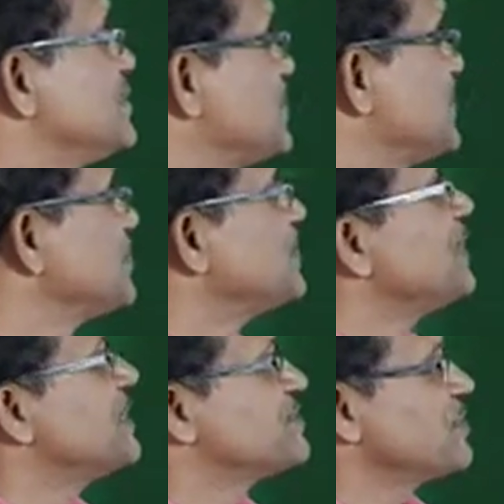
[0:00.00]
so
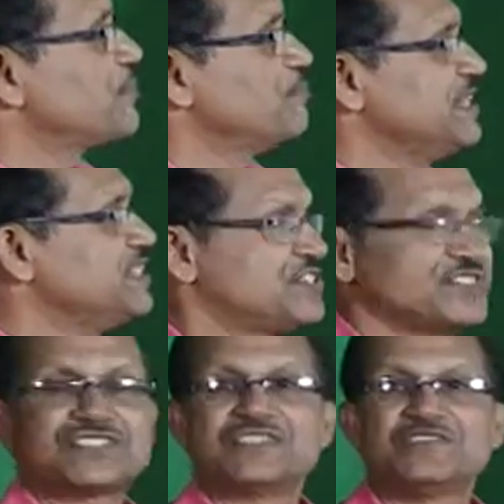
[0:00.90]
i shall repeat
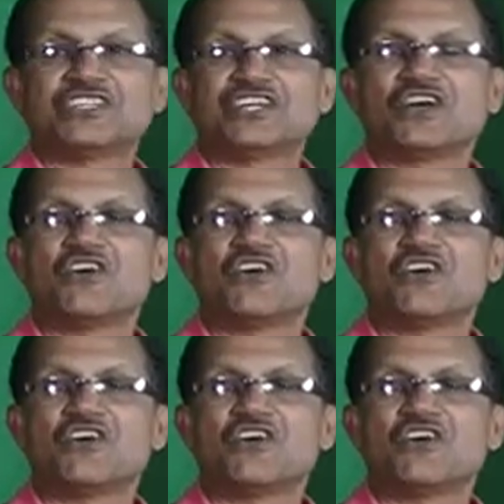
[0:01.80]
which are the